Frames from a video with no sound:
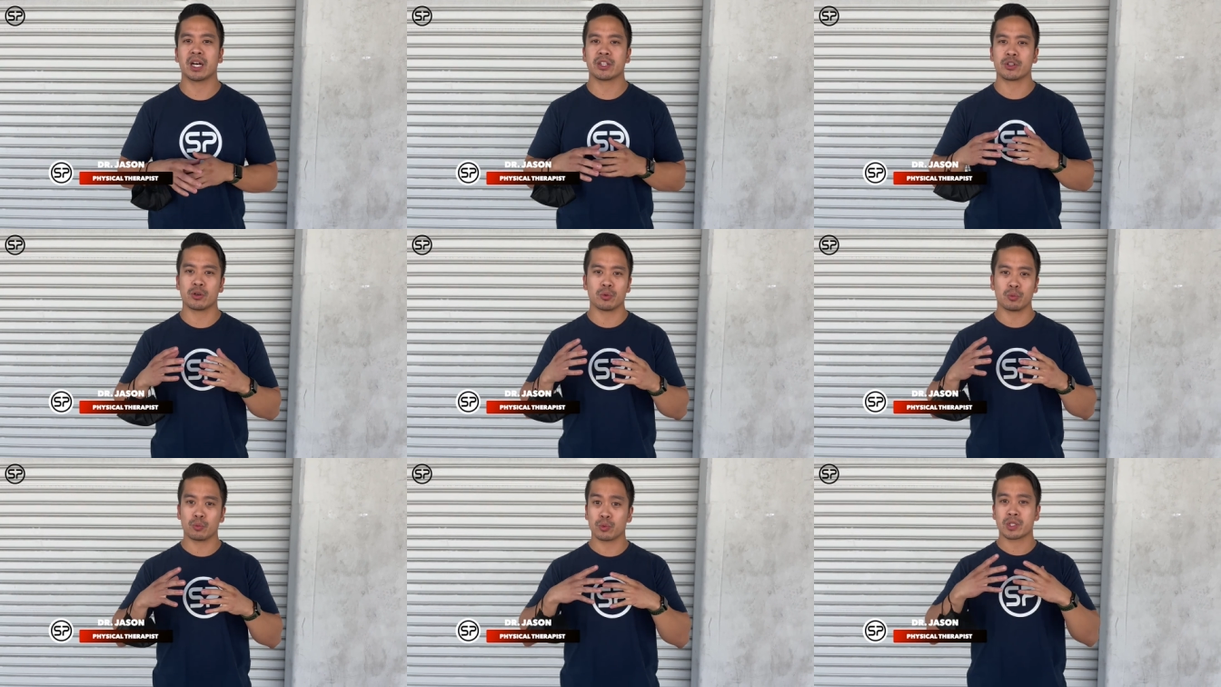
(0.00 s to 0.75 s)

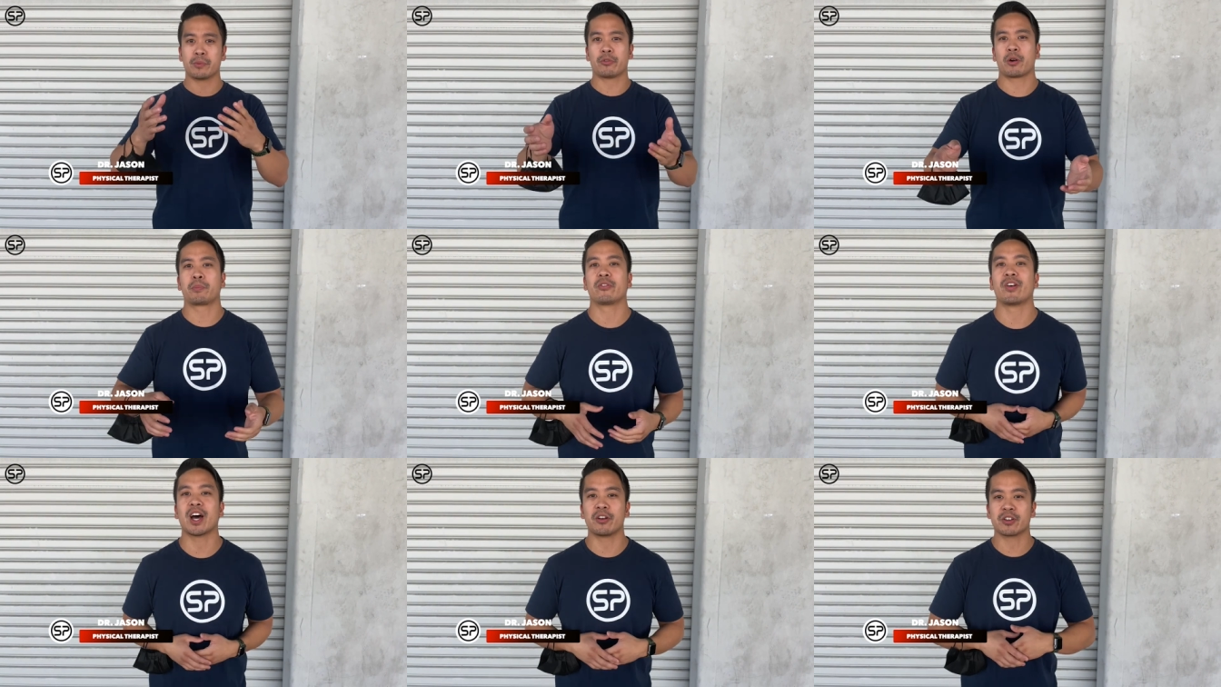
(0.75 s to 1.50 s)
So some of our
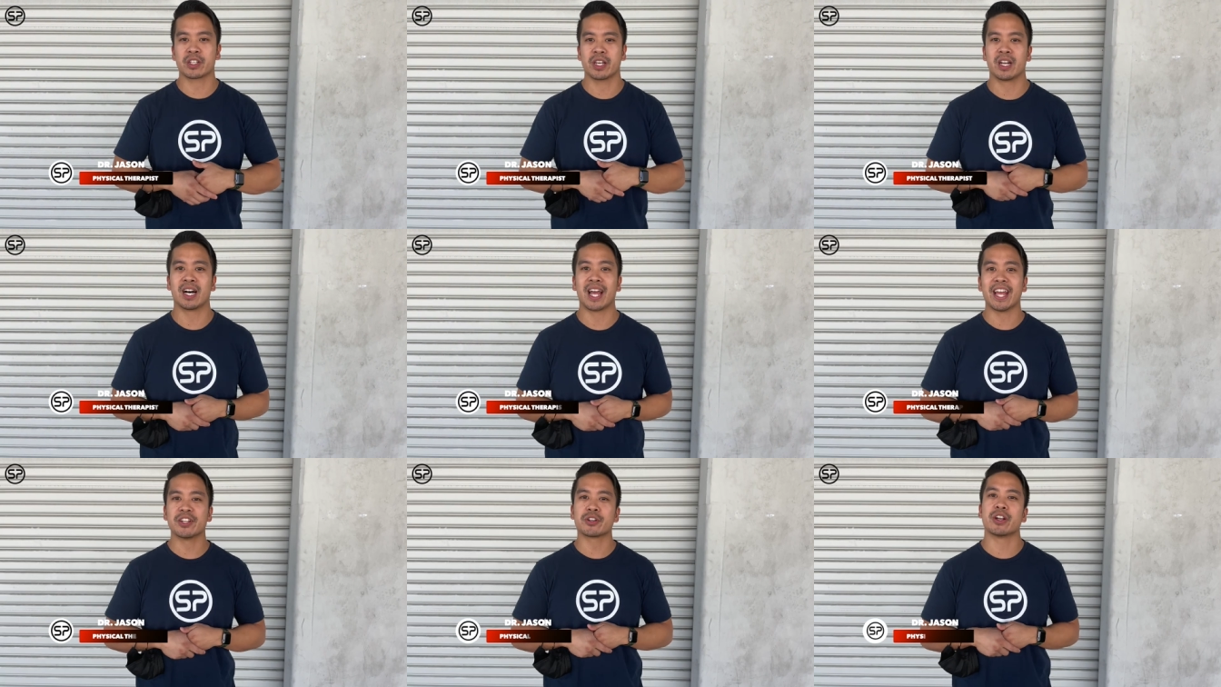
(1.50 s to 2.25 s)
providers can
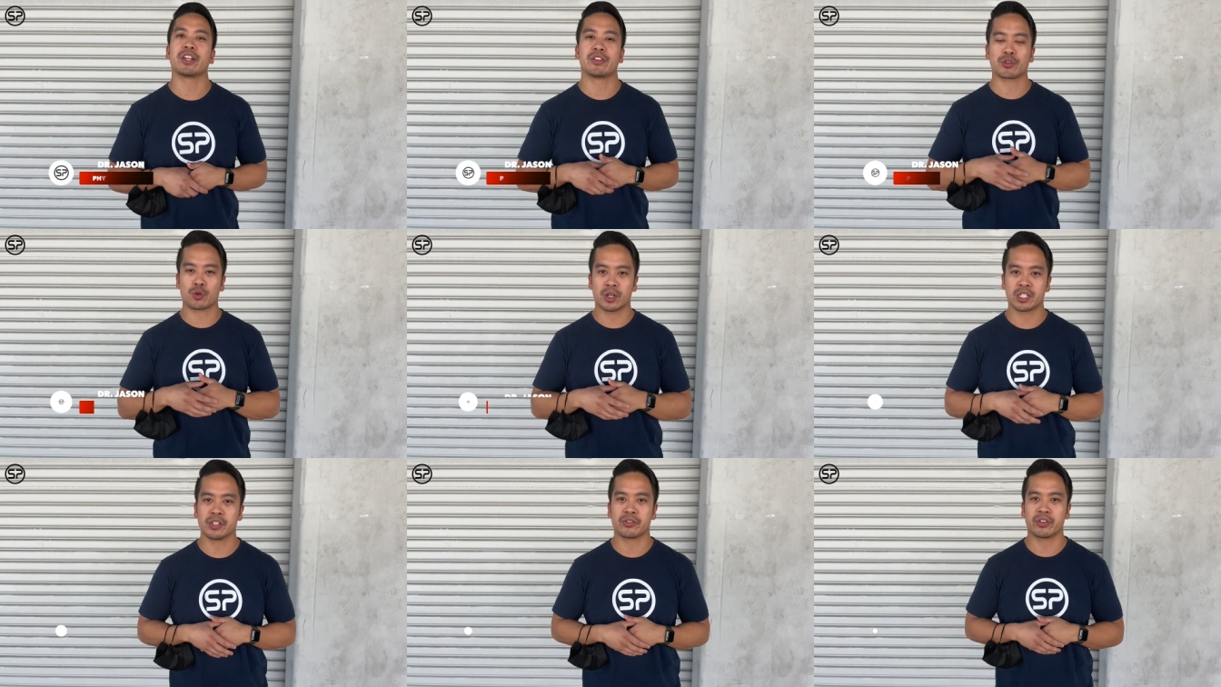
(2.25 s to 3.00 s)
answer any of those
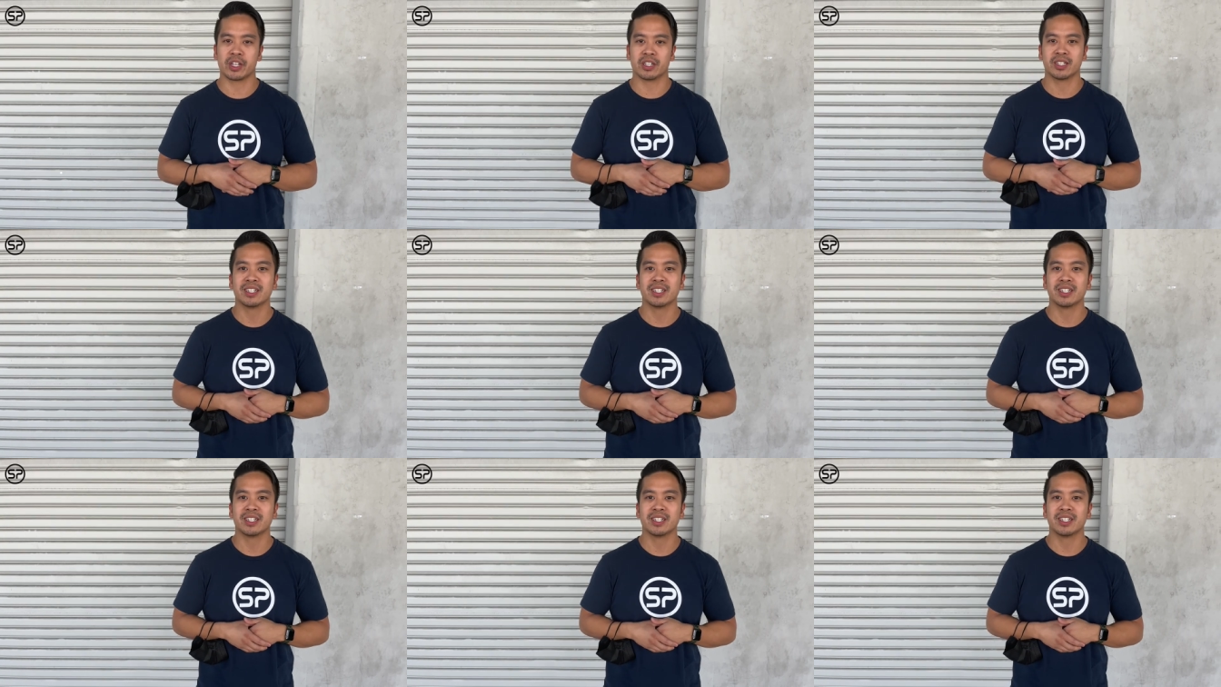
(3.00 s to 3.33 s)
questions for you.